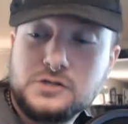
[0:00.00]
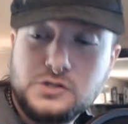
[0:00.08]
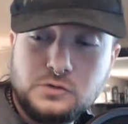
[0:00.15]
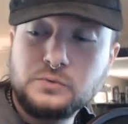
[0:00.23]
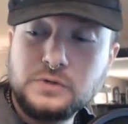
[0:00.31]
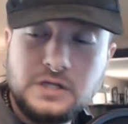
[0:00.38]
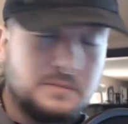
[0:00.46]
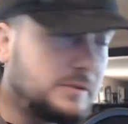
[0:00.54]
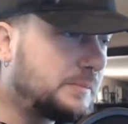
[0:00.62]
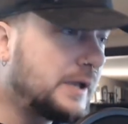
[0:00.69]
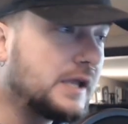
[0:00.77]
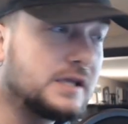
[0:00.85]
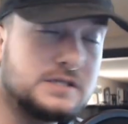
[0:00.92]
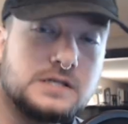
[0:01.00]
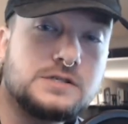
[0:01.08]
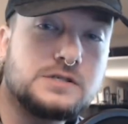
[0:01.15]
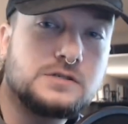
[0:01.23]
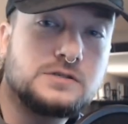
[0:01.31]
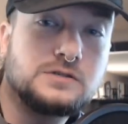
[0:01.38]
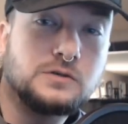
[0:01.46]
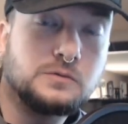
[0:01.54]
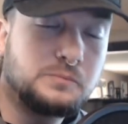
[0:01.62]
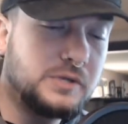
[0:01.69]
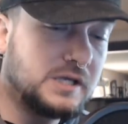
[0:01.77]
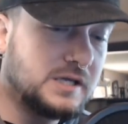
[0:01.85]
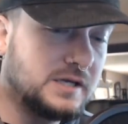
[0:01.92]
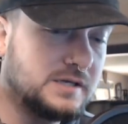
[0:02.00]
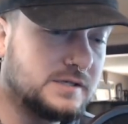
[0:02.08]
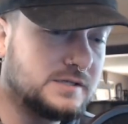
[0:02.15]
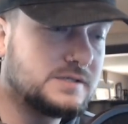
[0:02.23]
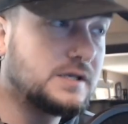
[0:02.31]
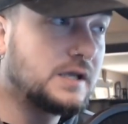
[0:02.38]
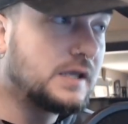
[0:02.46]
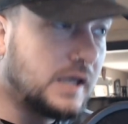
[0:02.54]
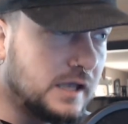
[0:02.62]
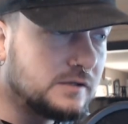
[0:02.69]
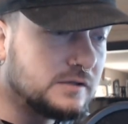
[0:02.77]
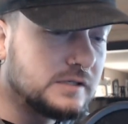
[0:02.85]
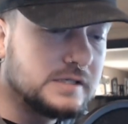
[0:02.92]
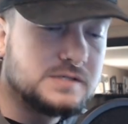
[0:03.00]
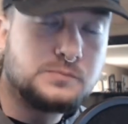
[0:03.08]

should really be paying attention to because Gail is